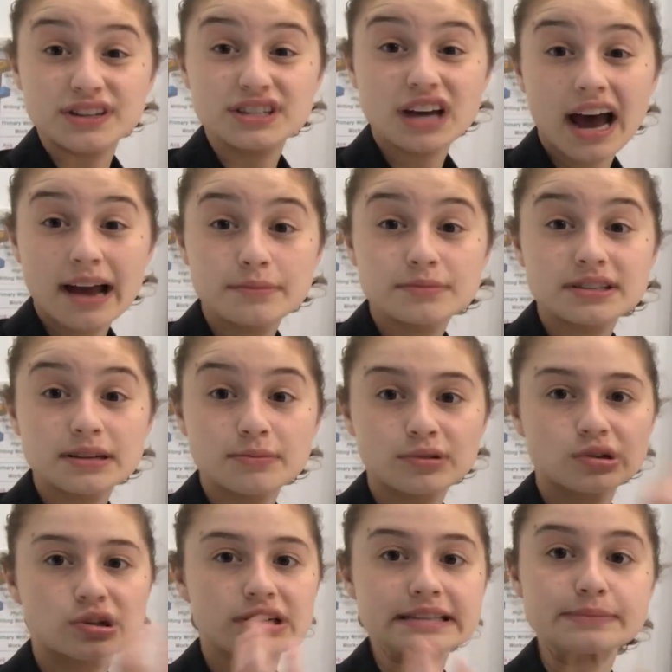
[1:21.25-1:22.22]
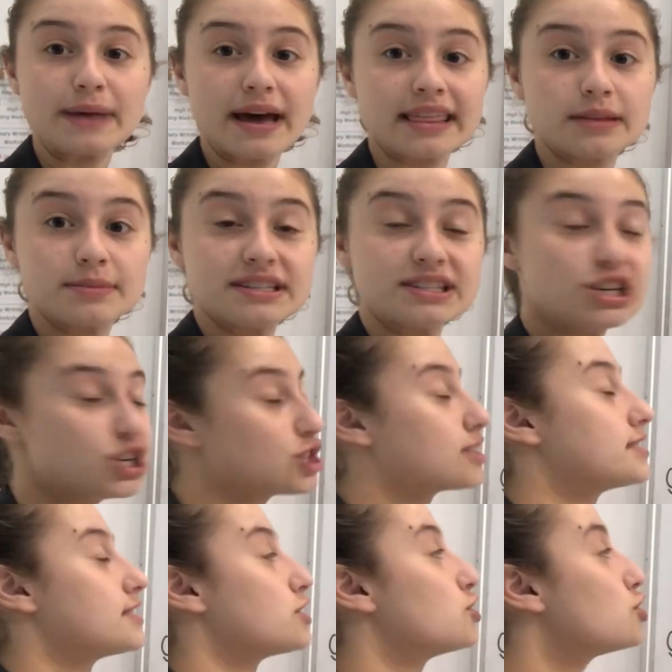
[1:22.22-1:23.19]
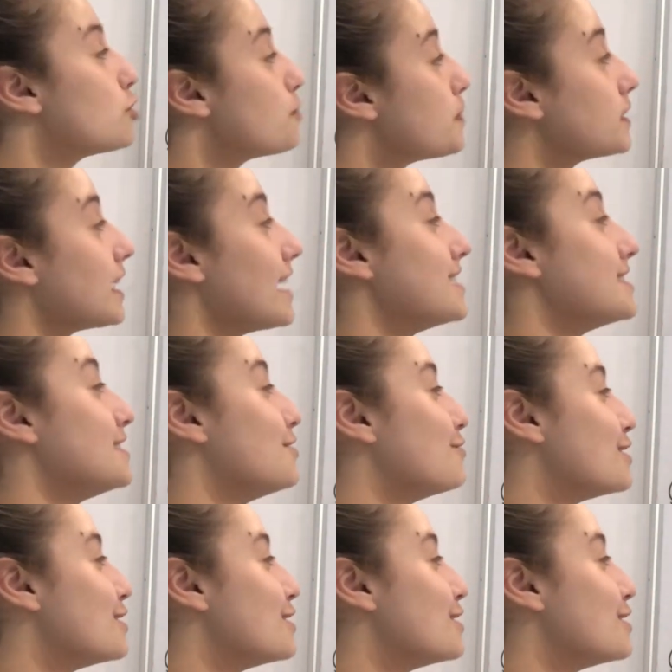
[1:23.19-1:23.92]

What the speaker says: times symbol because mathematicians are super lazy,